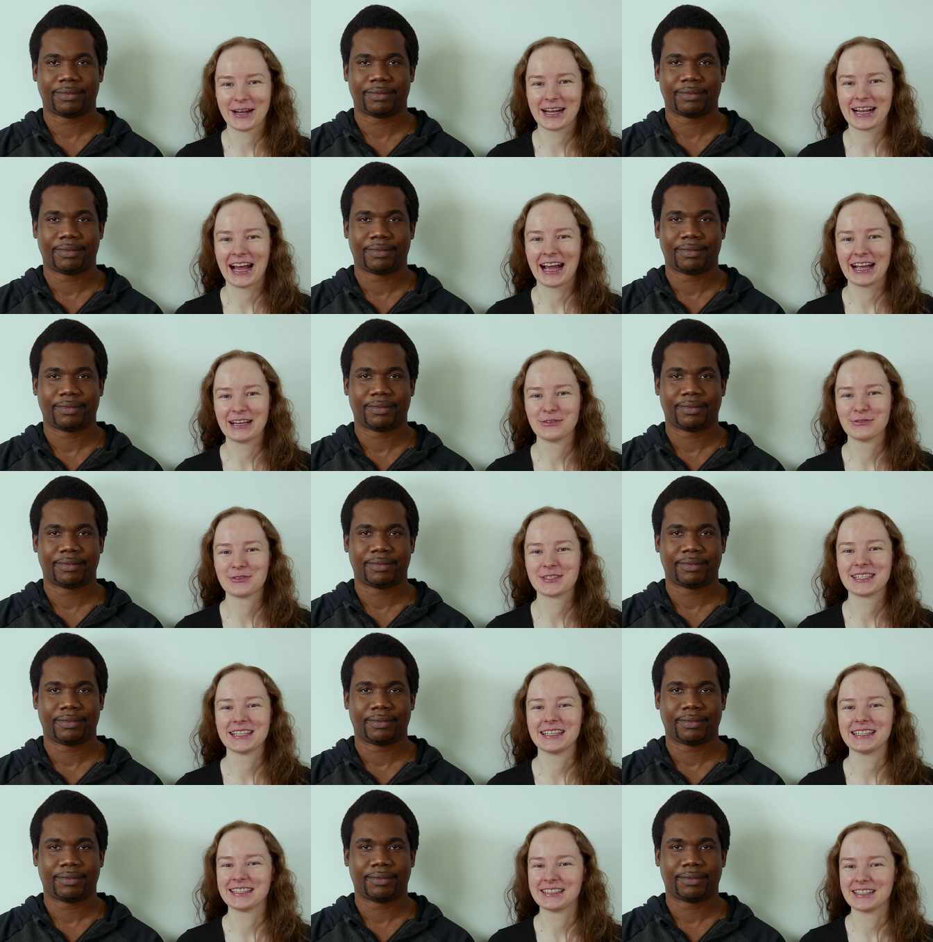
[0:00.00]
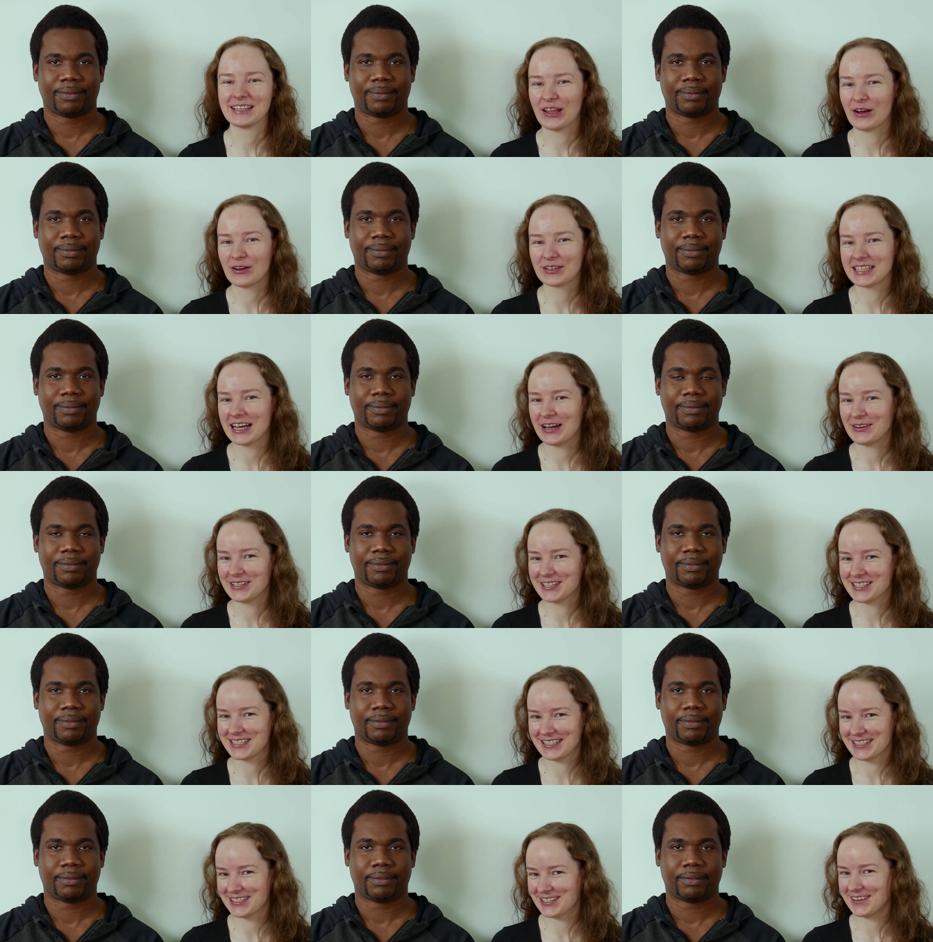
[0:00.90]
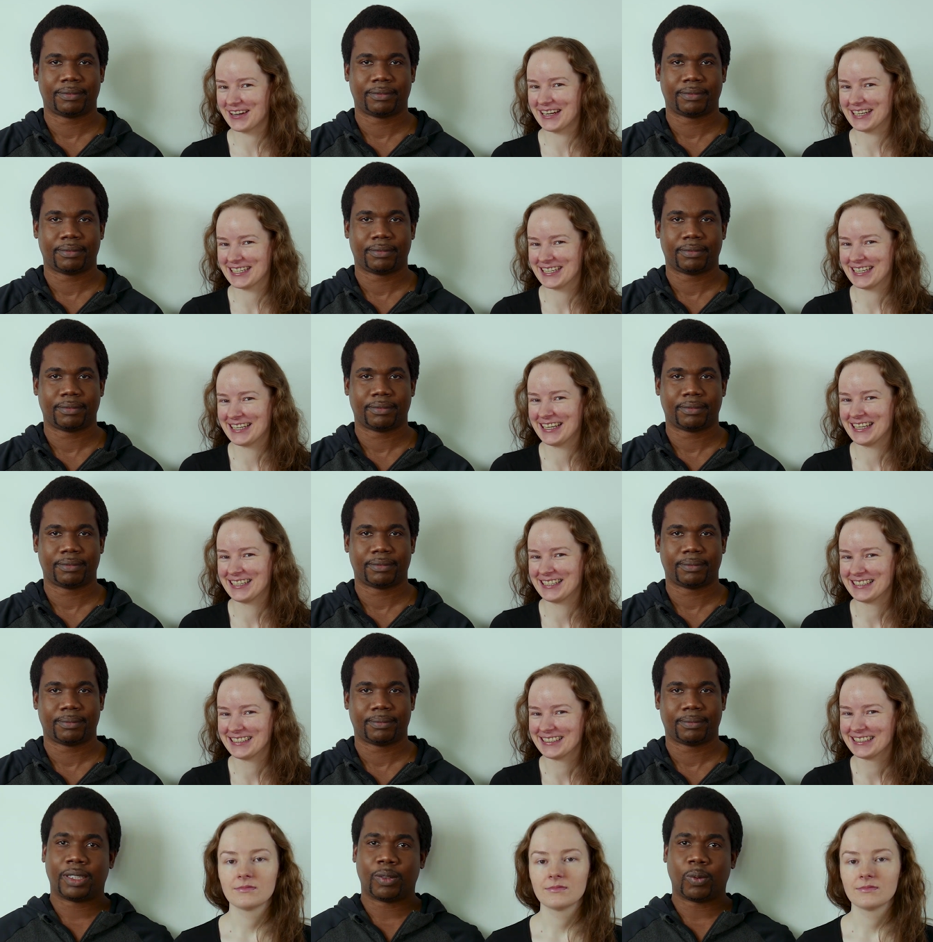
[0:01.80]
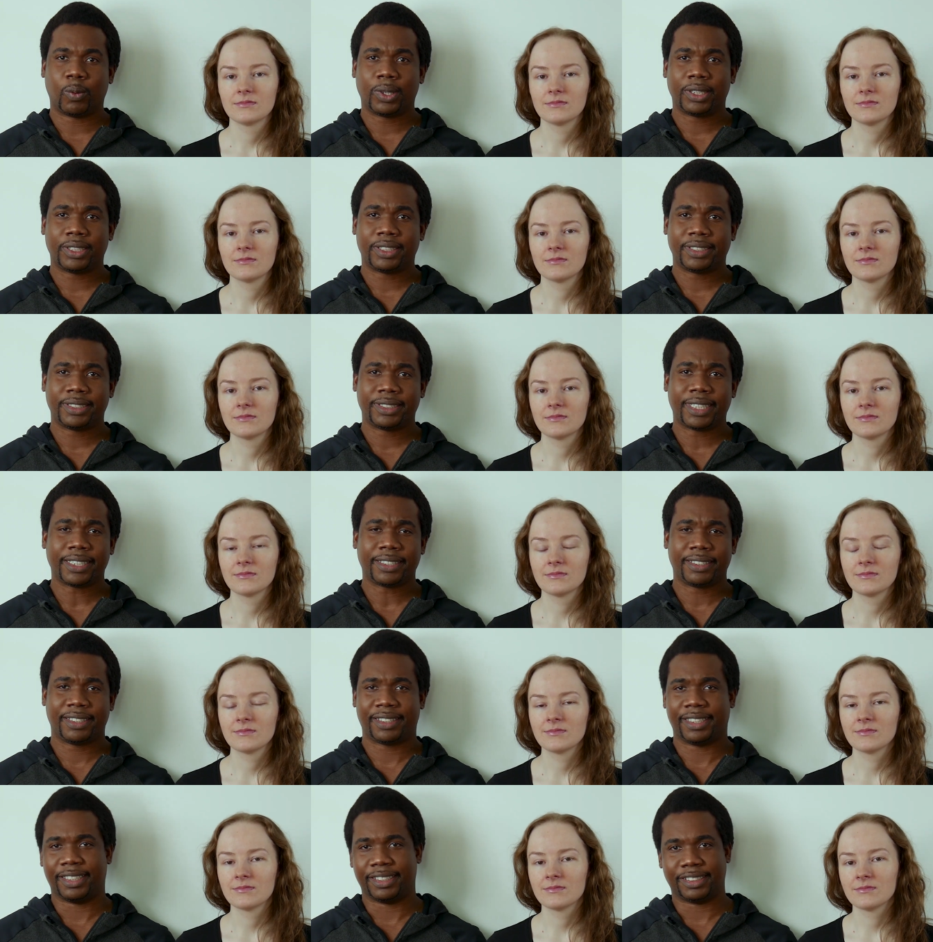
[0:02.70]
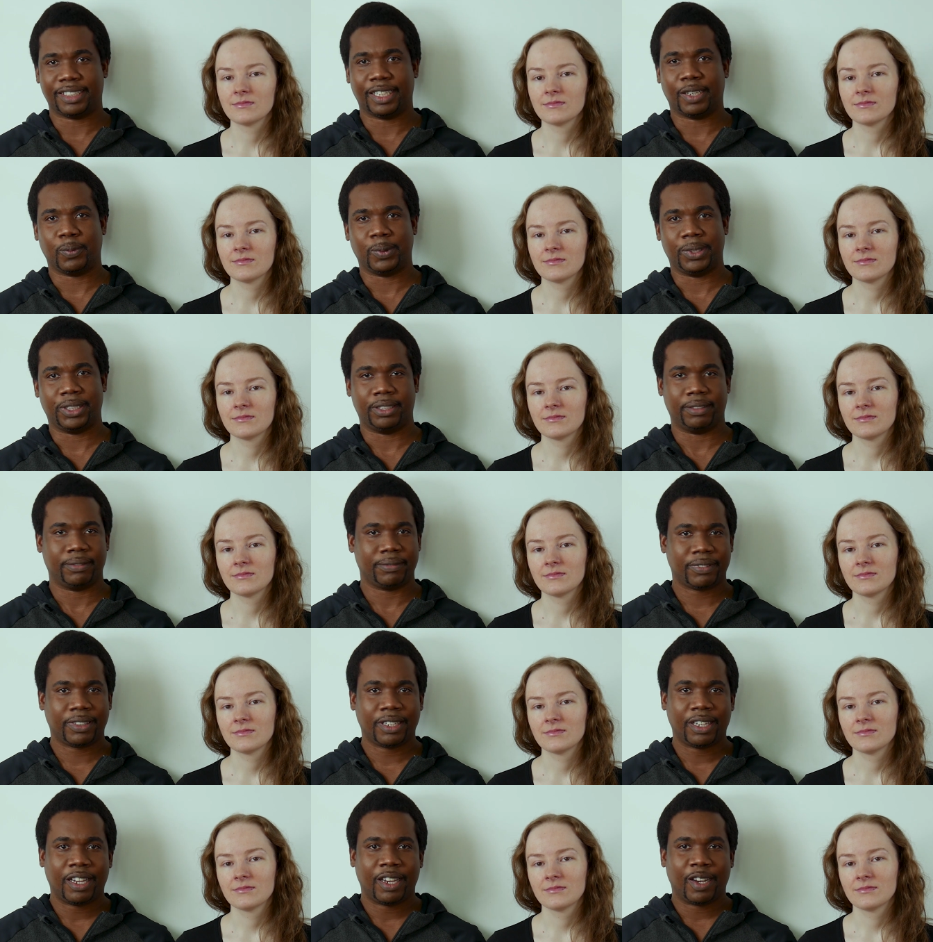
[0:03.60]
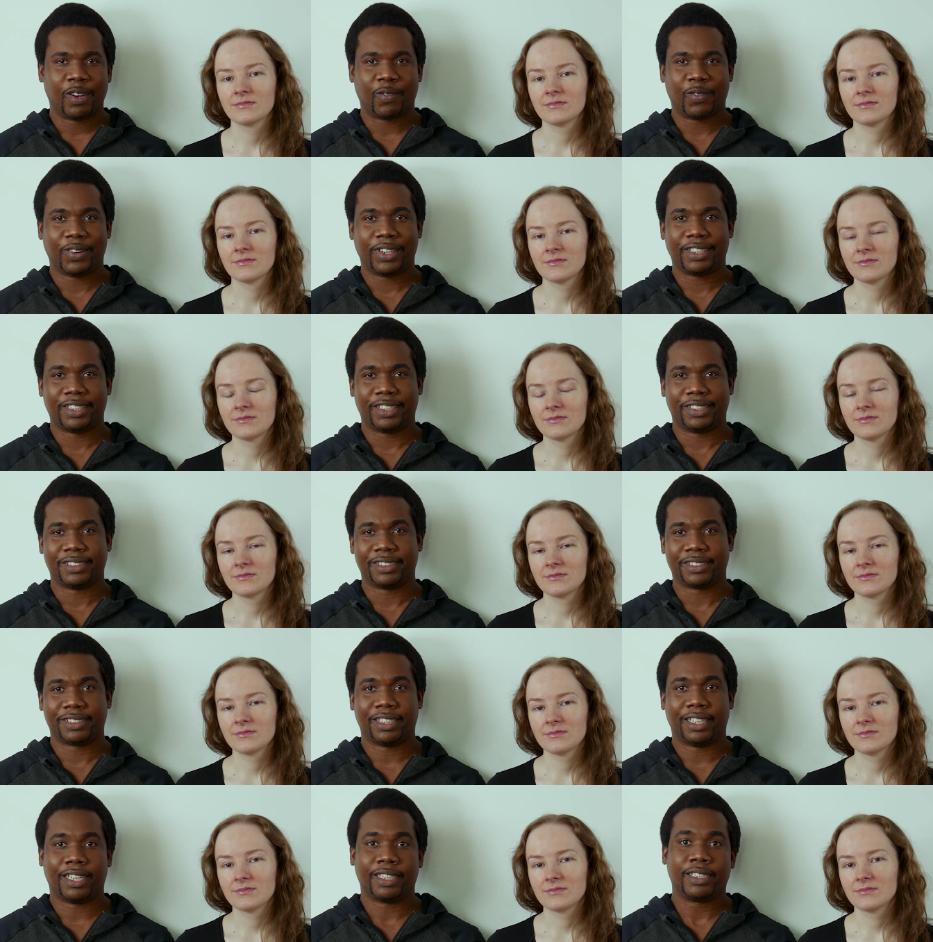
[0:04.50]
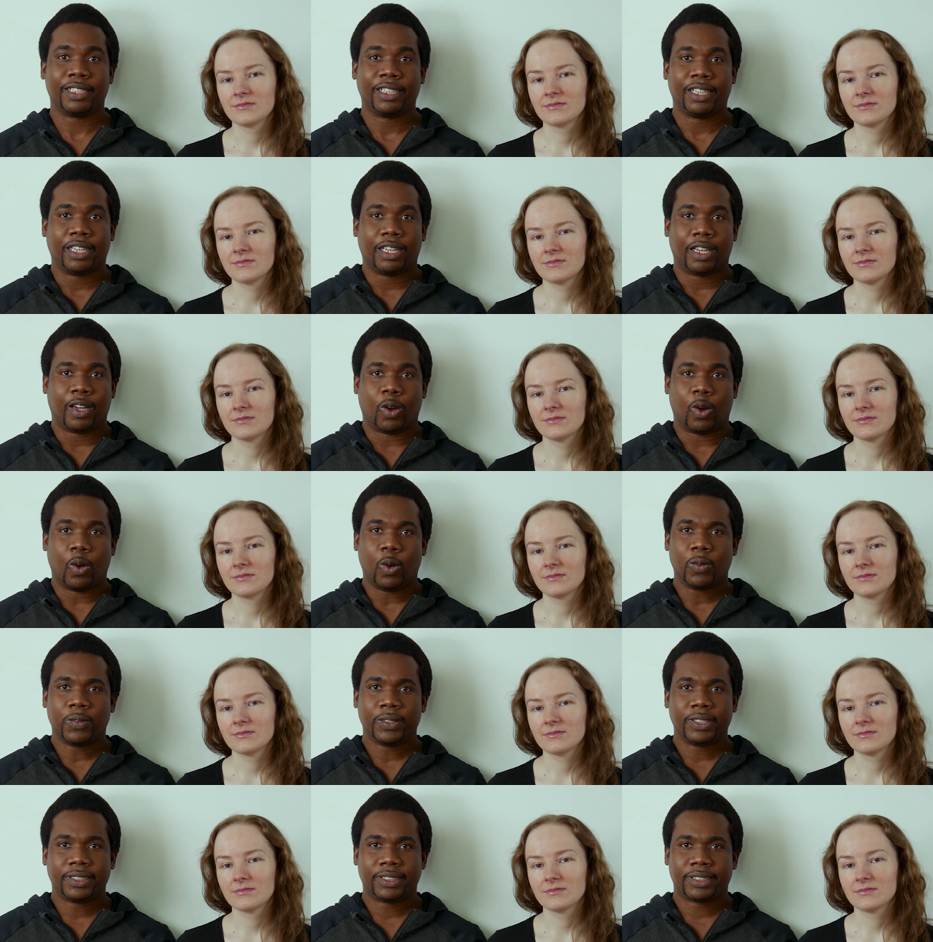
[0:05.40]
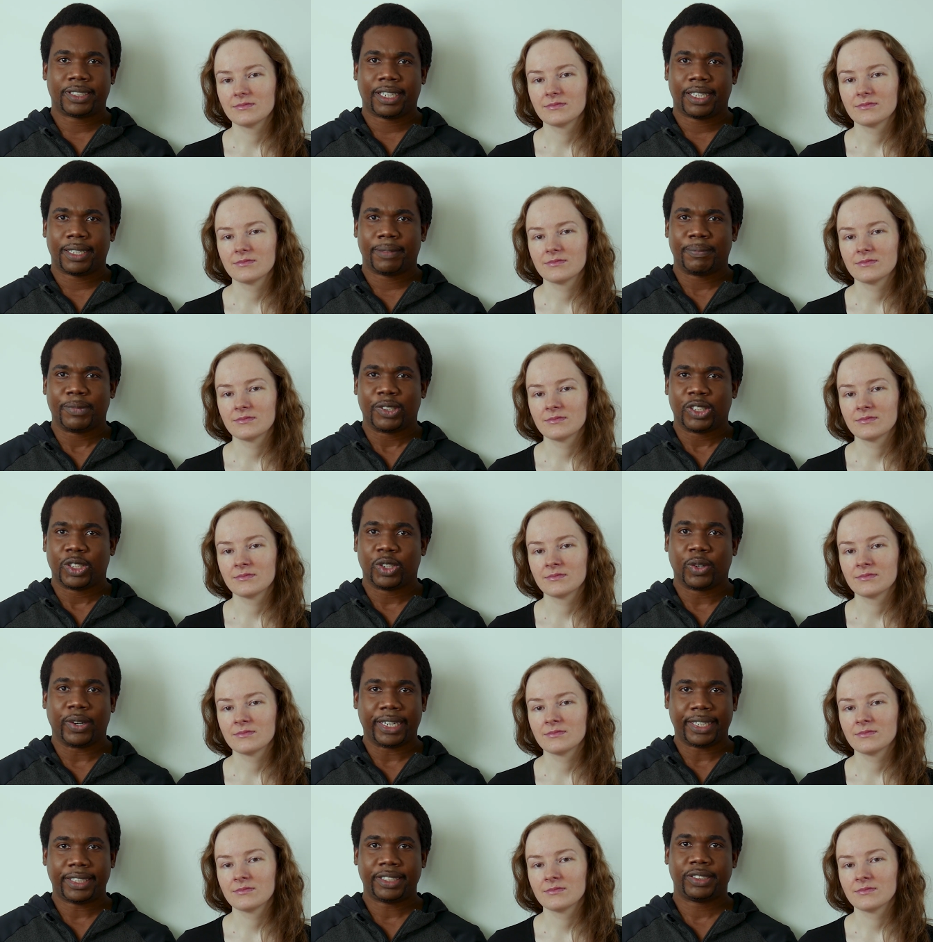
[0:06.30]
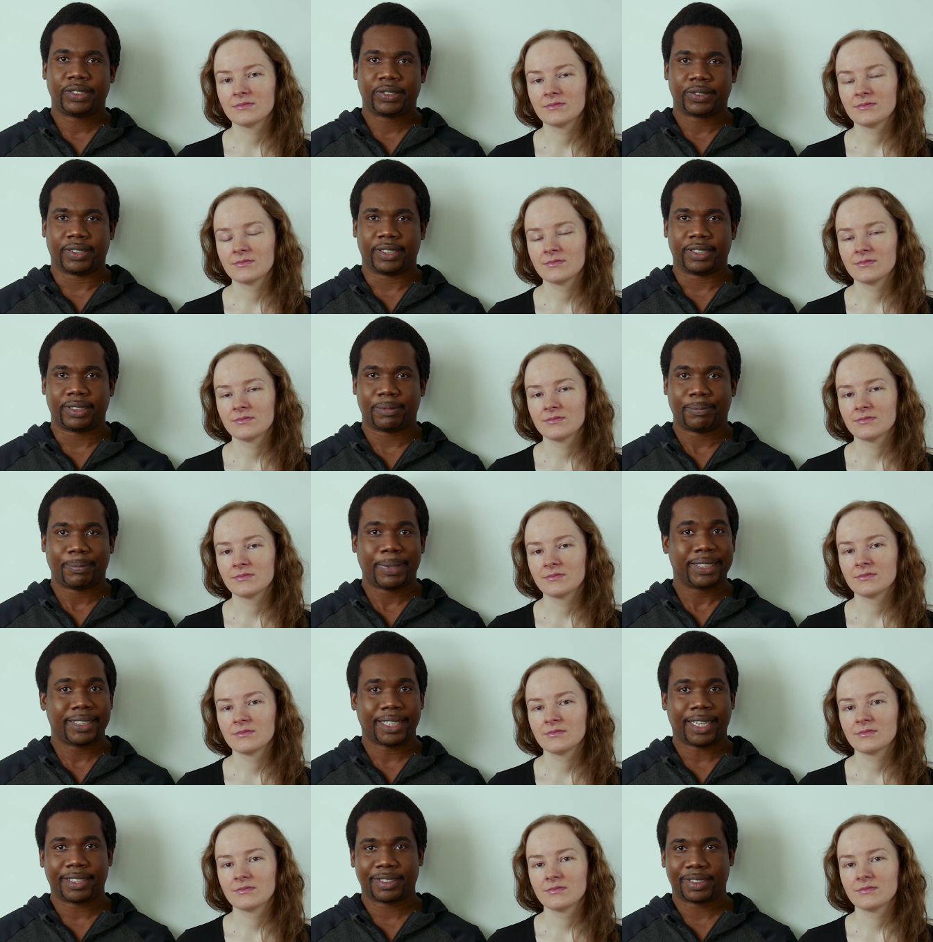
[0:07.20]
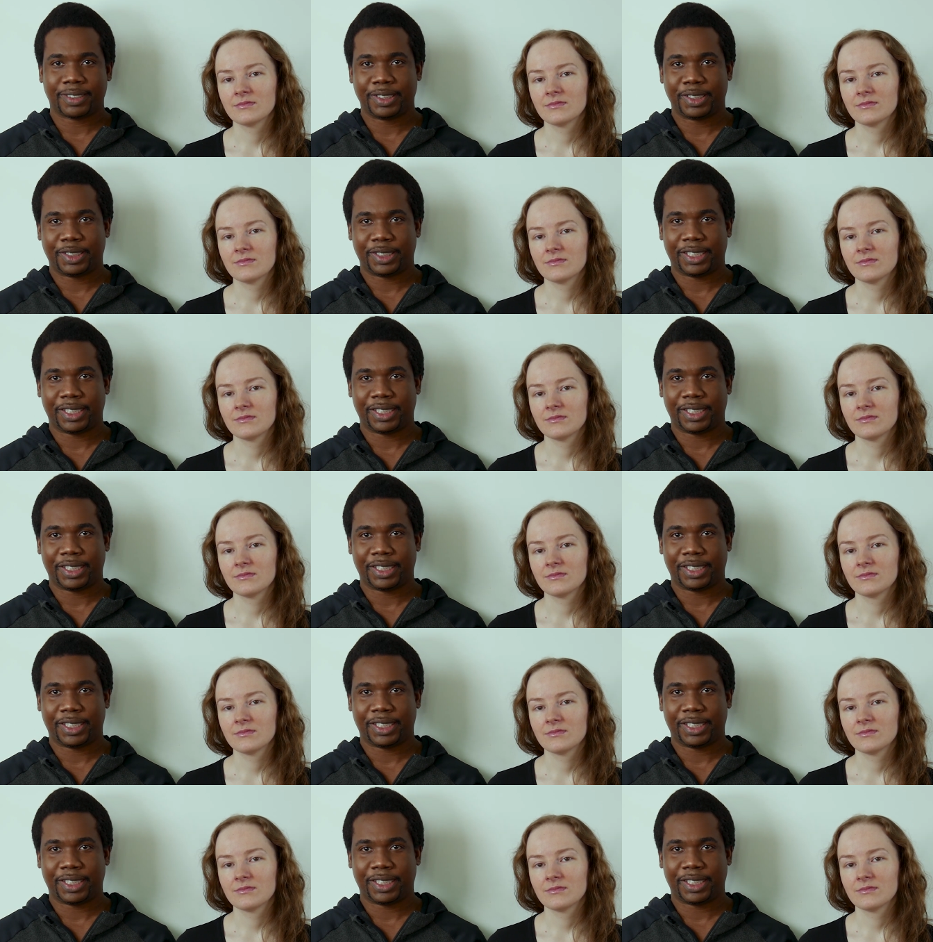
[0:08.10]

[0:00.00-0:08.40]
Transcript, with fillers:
Speaker 1: we're kind of still in a lockdownish situation.
Speaker 2: And one of the second things that we realize is that over this time, your interests might actually